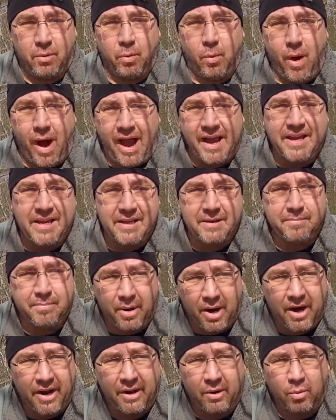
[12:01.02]
why he
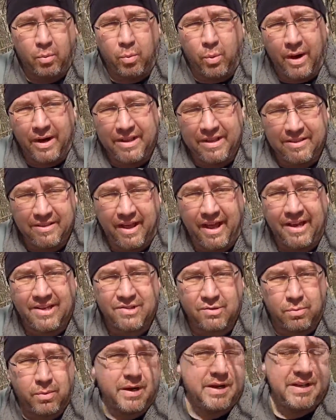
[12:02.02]
bought it, what he
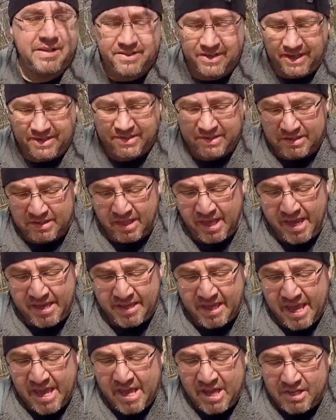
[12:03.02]
likes, what he doesn't like,
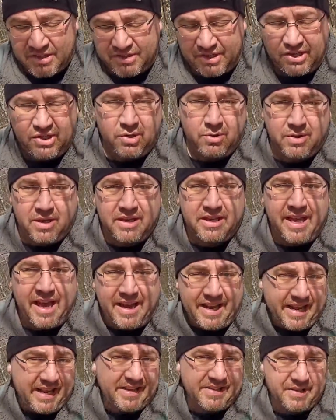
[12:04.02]
so you can
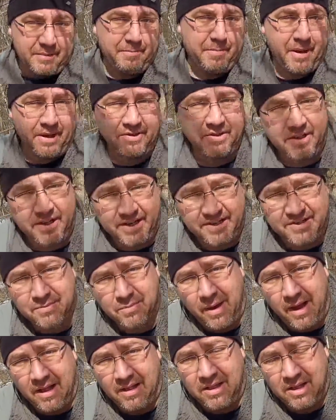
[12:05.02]
get his opinion as
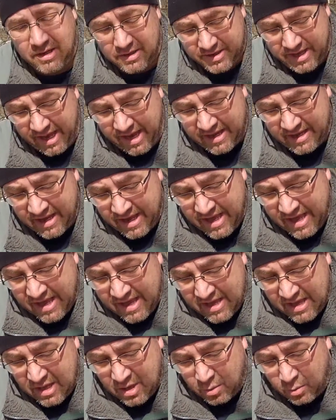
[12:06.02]
well, okay?
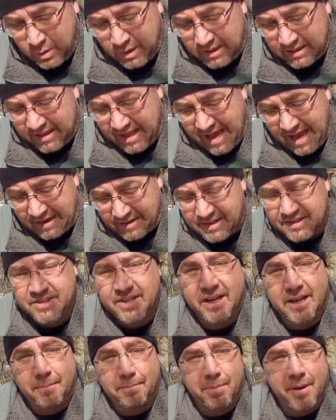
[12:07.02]
We'll gonna
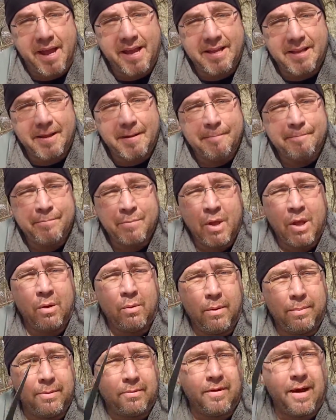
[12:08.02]
take a break.
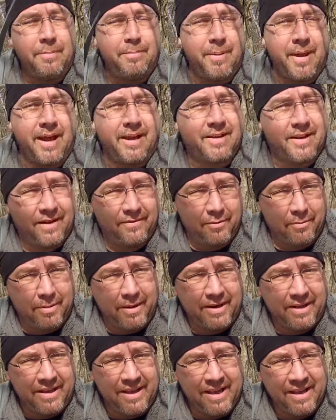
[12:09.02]
We'll be right back,
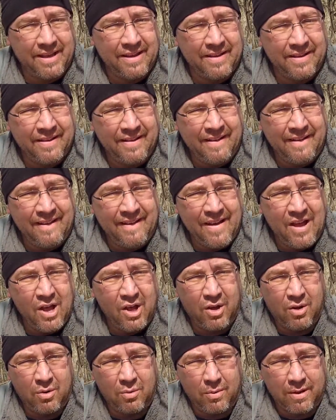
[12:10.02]
everybody.
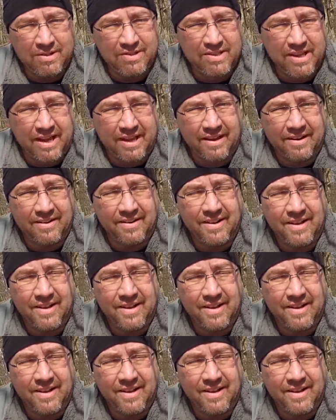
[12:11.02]
1 second.